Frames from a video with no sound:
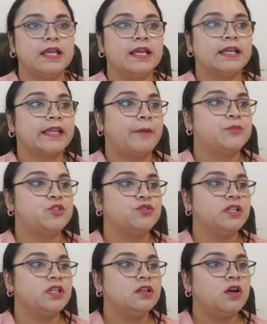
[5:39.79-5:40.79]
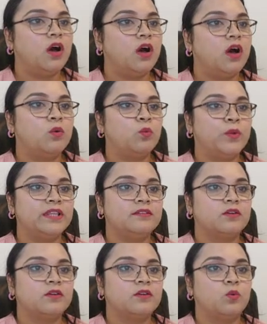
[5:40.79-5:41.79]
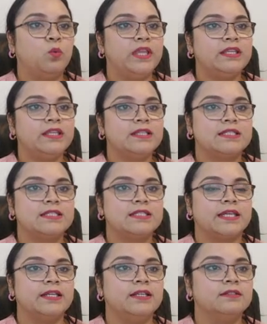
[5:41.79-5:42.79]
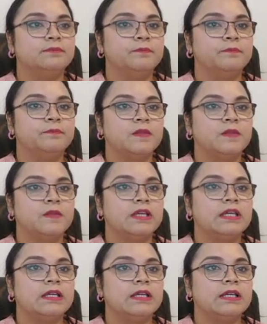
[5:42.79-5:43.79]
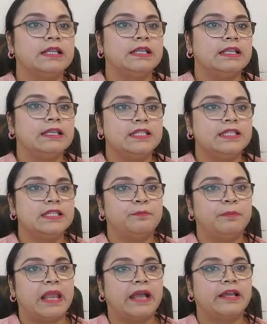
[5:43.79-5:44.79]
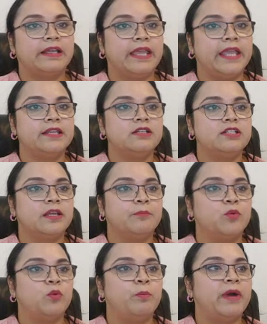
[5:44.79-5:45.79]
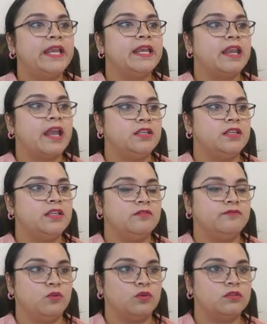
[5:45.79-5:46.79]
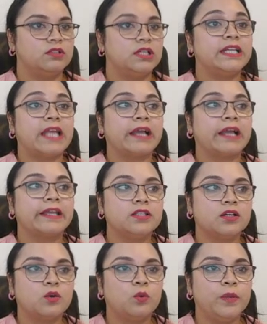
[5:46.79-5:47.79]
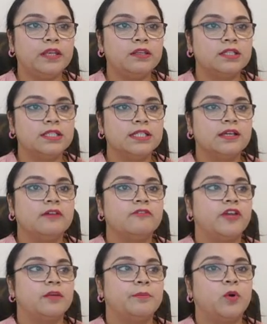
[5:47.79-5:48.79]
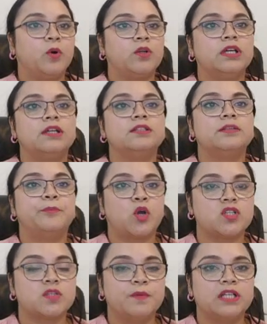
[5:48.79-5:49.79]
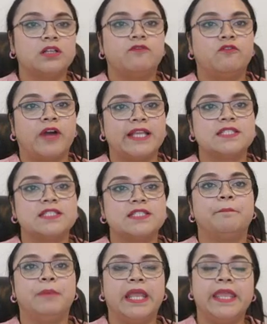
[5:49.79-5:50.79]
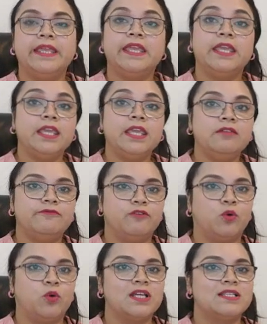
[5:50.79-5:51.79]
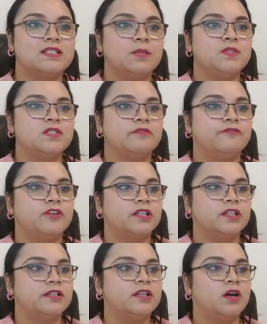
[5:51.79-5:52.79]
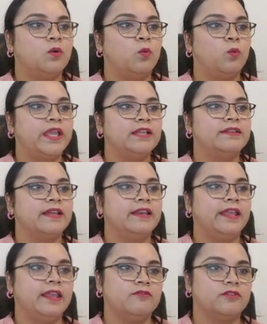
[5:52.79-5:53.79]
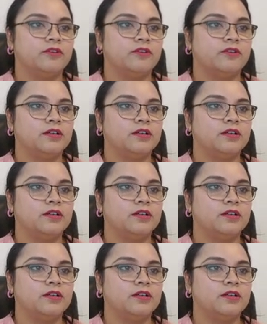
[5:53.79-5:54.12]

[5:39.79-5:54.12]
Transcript: Capturing with the queen instead let black gain a tempo by knight e4, attacking the queen, whereupon the prospect of white's playing e4 seems further away than ever.